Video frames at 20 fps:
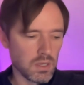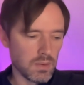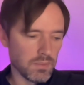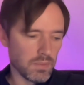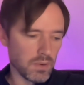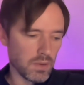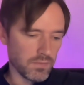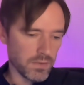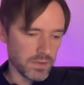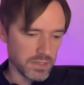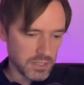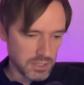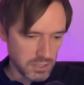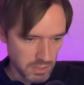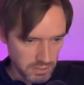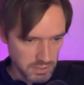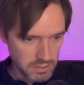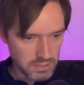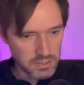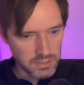But if you
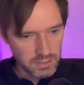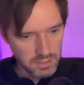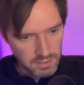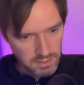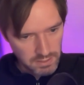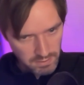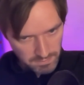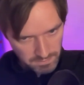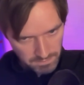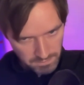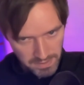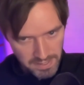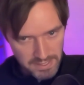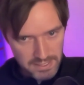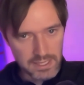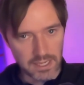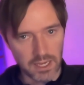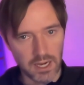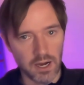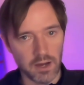just make
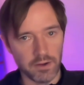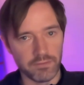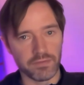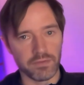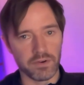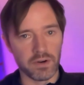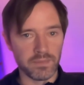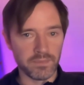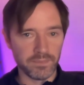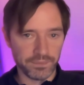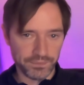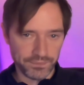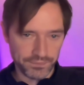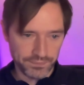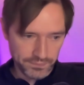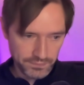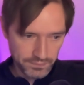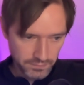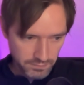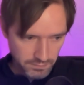it hard for him,
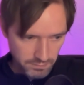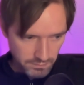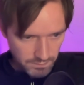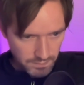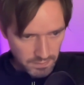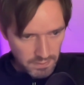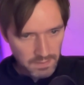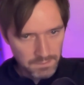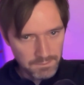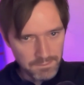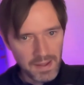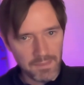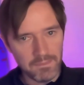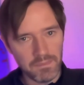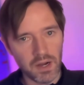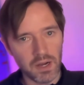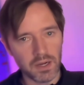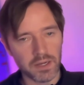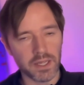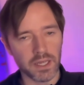man
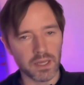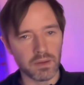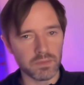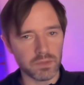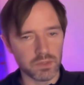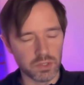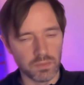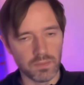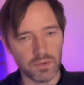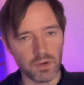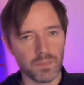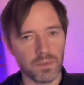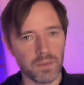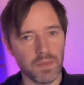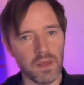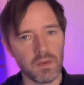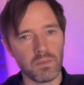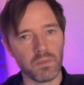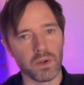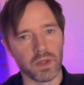mark him, double up on
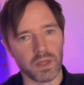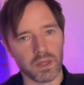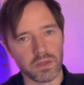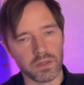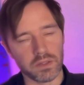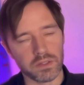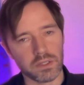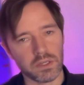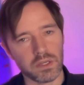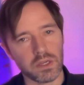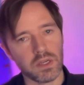them wingers,